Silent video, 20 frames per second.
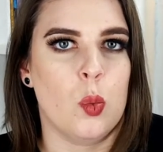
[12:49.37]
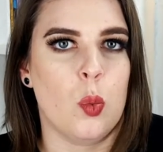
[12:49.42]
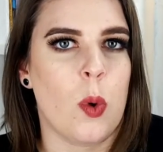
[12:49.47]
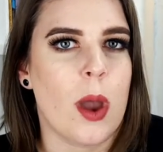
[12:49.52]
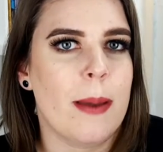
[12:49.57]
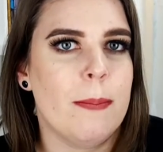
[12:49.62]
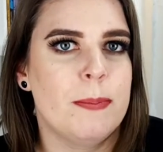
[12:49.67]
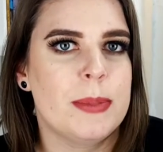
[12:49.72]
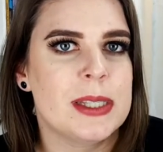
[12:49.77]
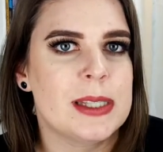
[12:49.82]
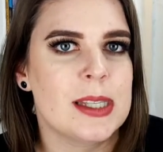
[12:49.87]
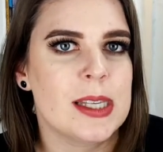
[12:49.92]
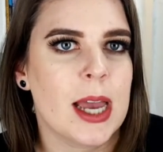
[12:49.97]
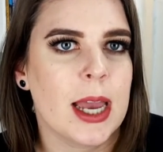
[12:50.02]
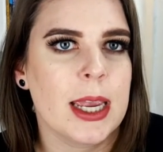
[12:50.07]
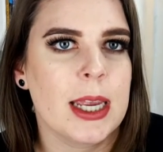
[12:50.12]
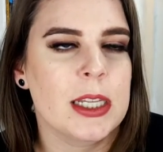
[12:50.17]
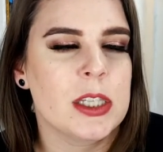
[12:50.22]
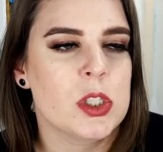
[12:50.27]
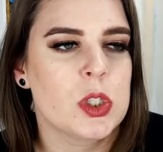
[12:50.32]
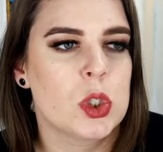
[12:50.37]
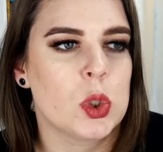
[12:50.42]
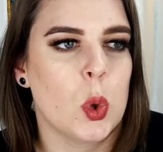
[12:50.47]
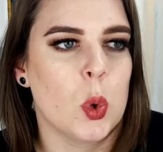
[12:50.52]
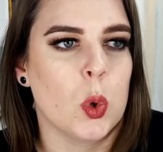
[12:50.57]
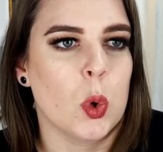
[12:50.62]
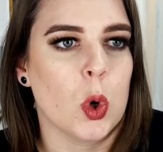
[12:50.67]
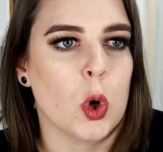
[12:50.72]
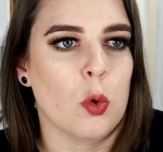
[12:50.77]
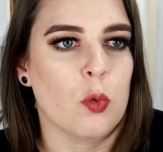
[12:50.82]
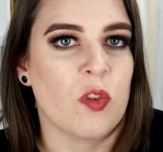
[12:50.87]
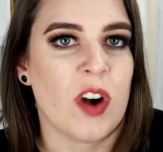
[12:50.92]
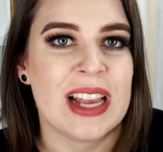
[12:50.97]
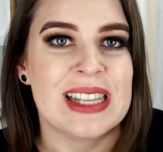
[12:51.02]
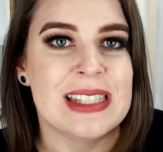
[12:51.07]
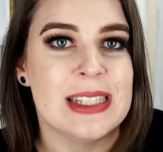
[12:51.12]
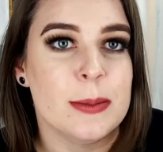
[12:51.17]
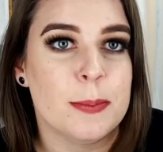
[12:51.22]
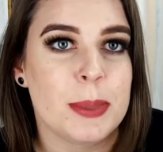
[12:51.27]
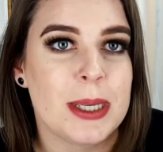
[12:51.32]
websites or
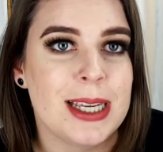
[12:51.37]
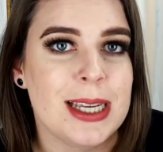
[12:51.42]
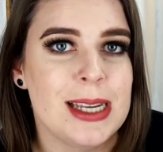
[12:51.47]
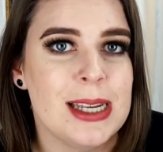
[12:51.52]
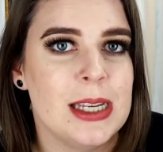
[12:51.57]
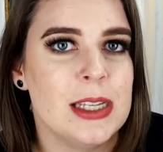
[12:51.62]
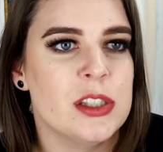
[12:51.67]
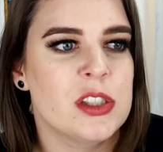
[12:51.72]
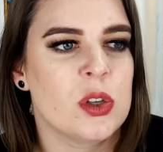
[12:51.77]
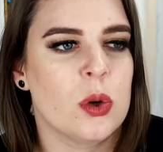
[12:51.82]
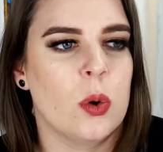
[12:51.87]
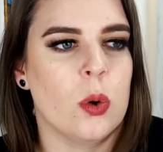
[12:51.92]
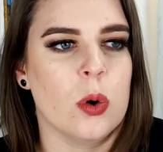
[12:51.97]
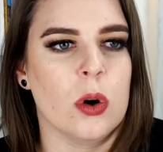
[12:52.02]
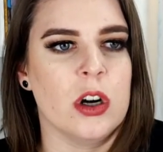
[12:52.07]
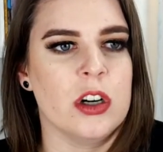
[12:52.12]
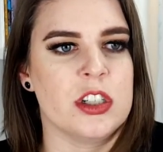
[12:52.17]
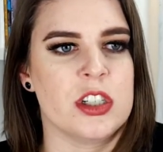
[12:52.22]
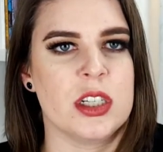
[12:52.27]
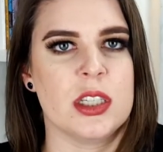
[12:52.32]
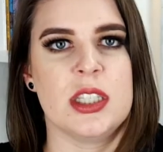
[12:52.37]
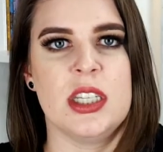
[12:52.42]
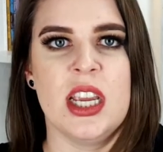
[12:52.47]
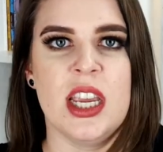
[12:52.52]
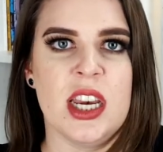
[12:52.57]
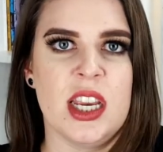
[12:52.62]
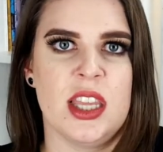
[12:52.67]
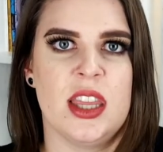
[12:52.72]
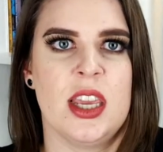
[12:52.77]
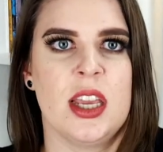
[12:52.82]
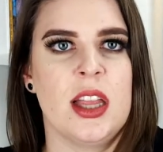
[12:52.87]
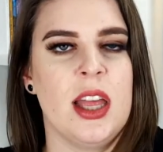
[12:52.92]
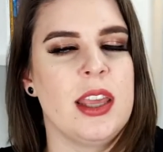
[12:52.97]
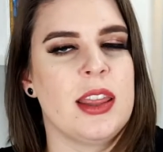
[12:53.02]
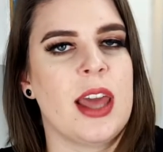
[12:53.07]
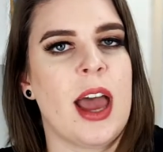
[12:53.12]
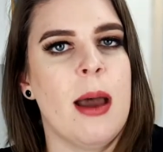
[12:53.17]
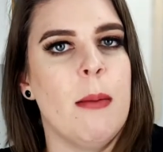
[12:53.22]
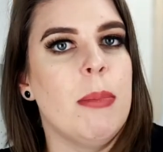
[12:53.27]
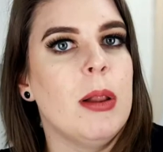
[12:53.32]
recipes or just anything
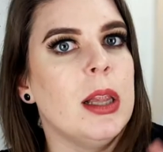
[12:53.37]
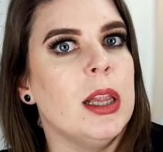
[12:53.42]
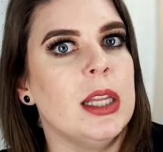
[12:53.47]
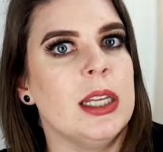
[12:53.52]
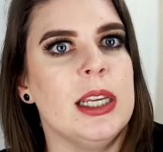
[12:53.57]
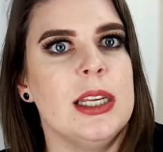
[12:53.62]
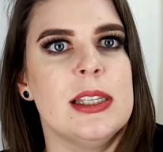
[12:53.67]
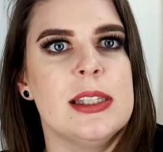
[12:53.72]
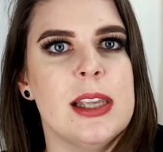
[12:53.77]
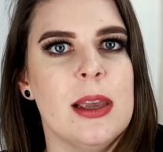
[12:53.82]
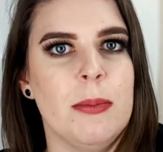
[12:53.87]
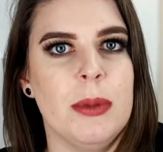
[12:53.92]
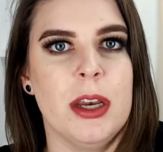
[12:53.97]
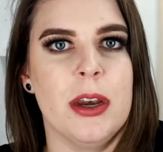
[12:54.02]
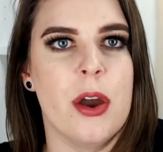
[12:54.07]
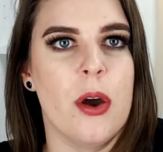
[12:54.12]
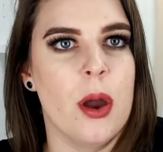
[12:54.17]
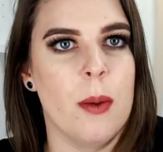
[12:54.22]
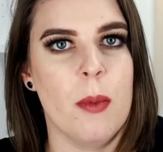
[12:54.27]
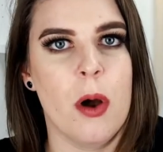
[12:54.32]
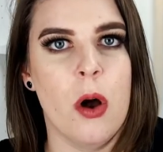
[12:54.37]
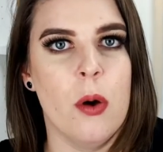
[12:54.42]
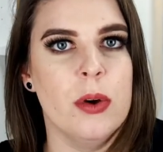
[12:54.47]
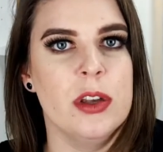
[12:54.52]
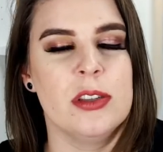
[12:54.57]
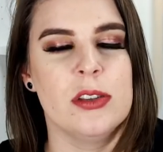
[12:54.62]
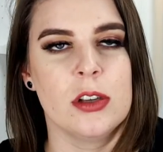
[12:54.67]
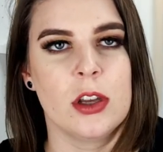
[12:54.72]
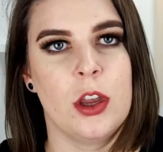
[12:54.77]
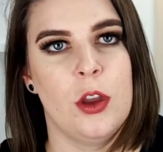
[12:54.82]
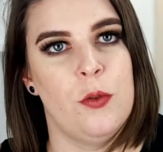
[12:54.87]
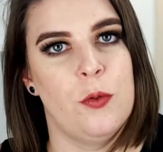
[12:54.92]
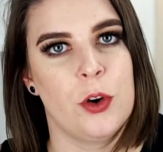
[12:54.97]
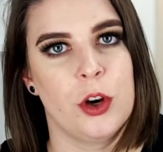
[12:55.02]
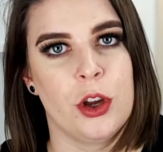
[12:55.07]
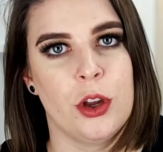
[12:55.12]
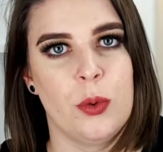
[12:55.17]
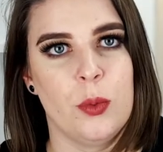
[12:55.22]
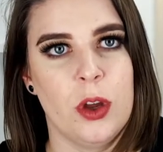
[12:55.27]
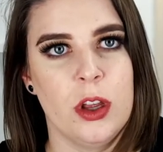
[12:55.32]
like that, please let me know. I'm always looking
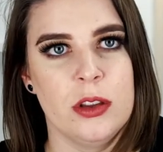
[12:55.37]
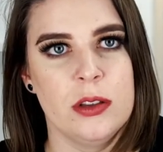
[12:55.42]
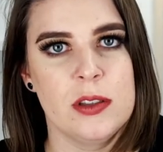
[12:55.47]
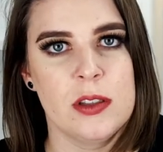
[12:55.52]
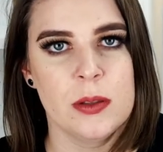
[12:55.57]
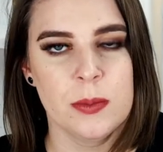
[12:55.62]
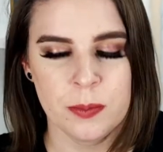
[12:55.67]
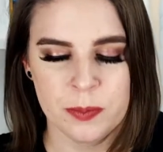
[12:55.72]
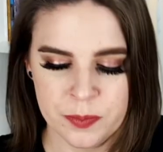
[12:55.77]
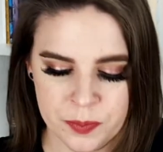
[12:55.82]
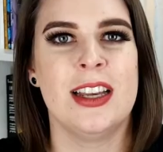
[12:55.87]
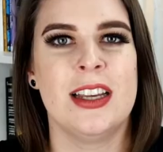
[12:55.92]
for good ones.